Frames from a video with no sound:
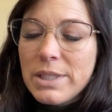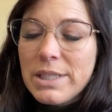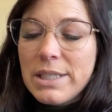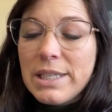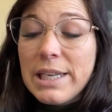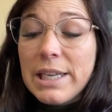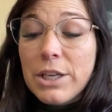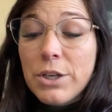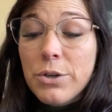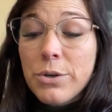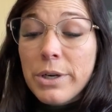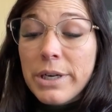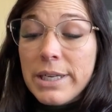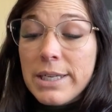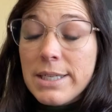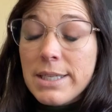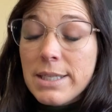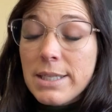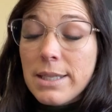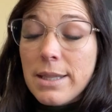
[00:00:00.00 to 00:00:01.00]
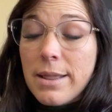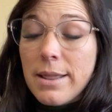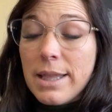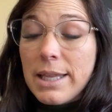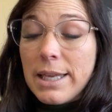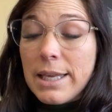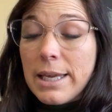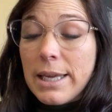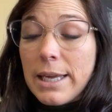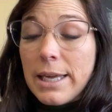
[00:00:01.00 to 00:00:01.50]
decrease
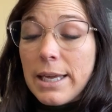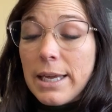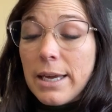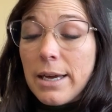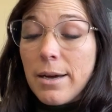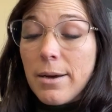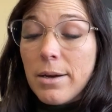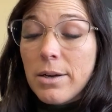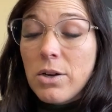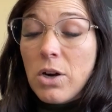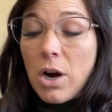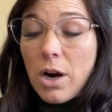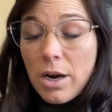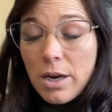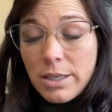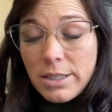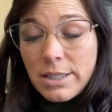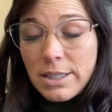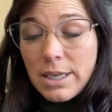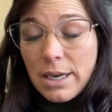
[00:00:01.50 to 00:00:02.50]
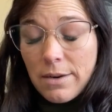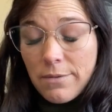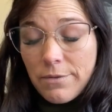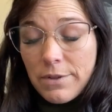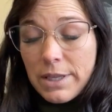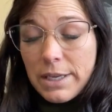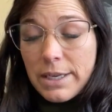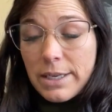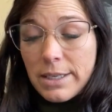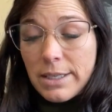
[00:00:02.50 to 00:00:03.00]
the cost
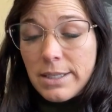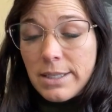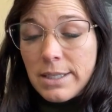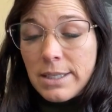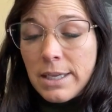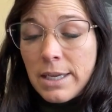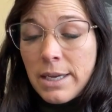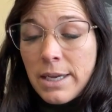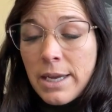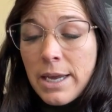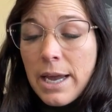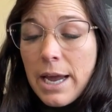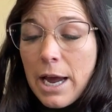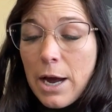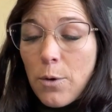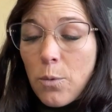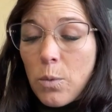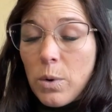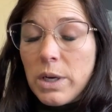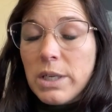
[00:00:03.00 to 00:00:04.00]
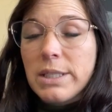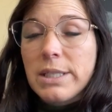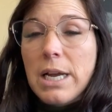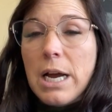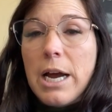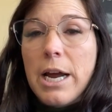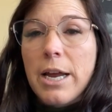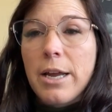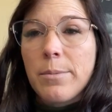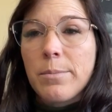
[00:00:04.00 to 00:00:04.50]
of this at one
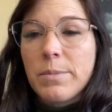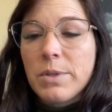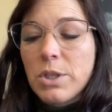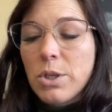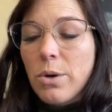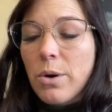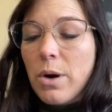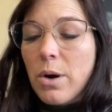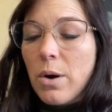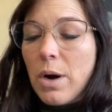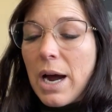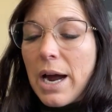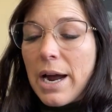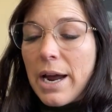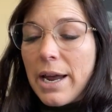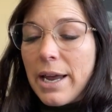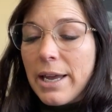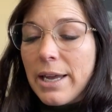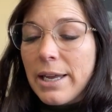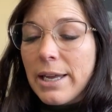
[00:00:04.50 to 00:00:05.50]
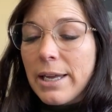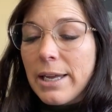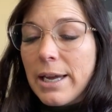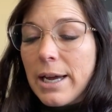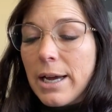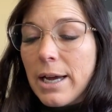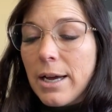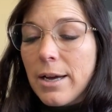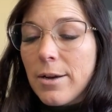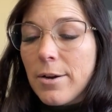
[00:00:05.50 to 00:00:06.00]
time. So I
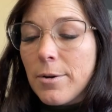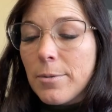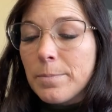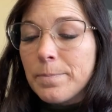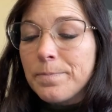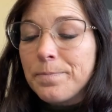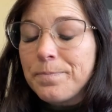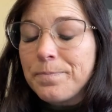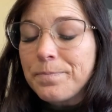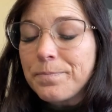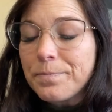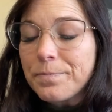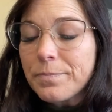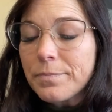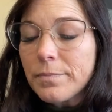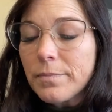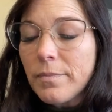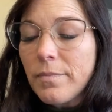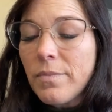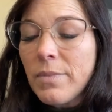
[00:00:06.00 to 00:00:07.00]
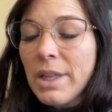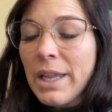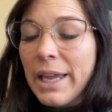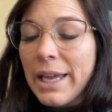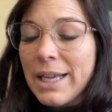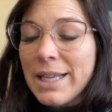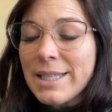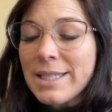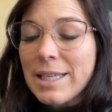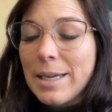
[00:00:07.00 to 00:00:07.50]
um,
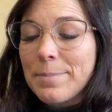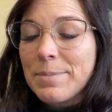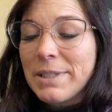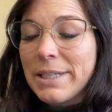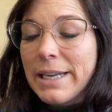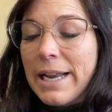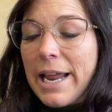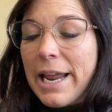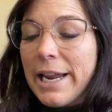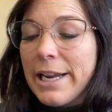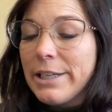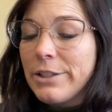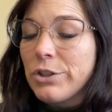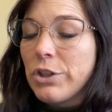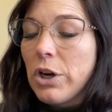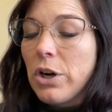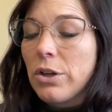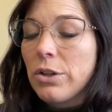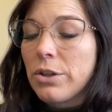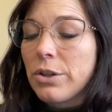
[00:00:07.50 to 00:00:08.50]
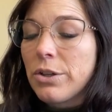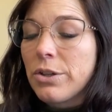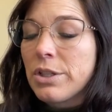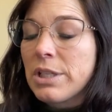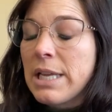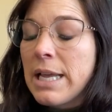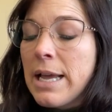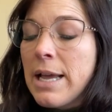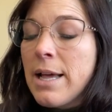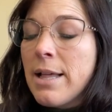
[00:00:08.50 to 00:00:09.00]
accepted
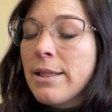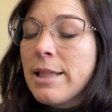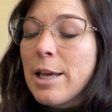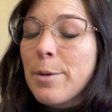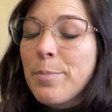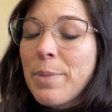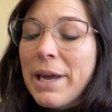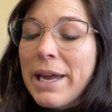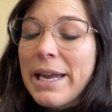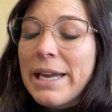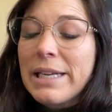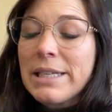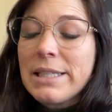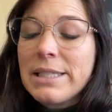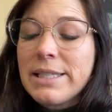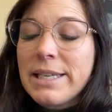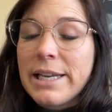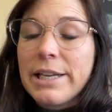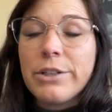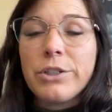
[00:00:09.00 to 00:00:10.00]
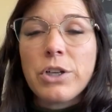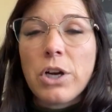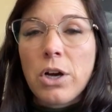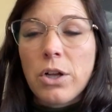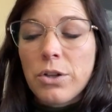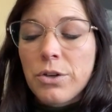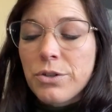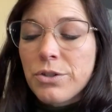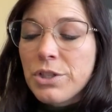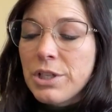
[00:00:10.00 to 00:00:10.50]
$8. They paid
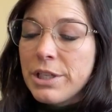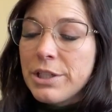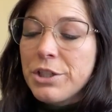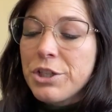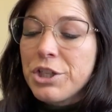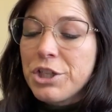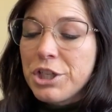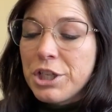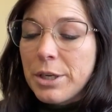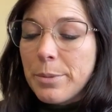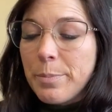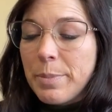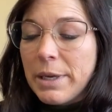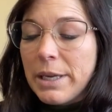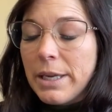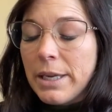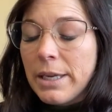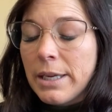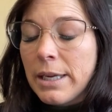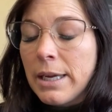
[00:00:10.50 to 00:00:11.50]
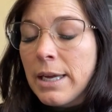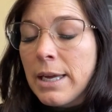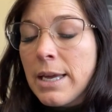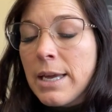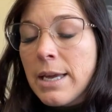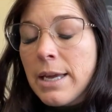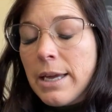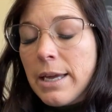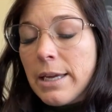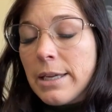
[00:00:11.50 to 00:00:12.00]
$10 in shipping.
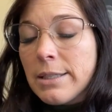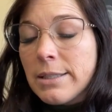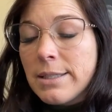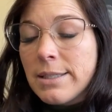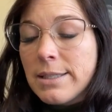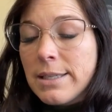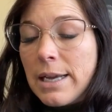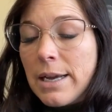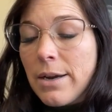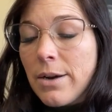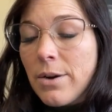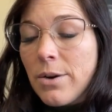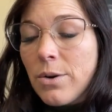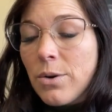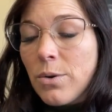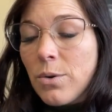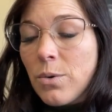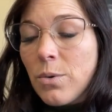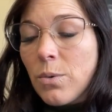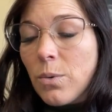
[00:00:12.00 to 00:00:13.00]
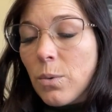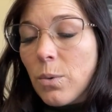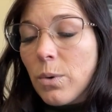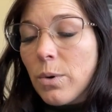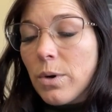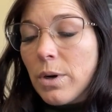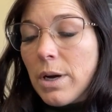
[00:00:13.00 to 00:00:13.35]
And so